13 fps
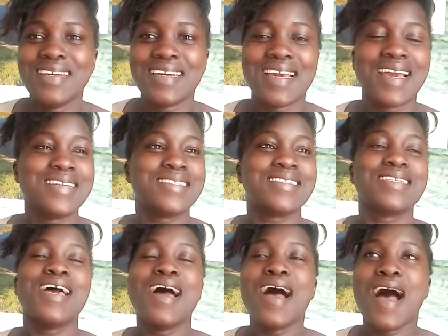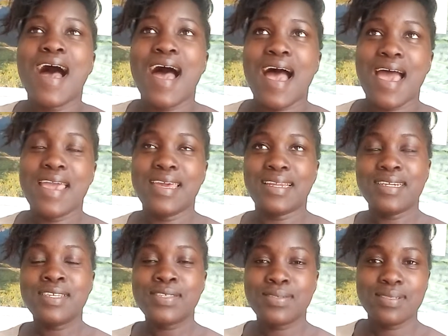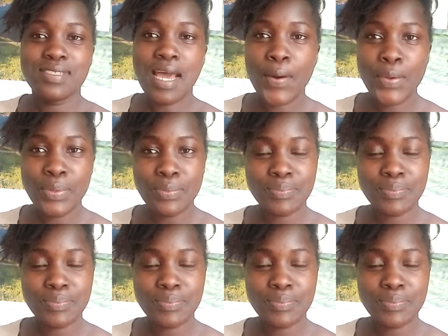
Guys, I reached the town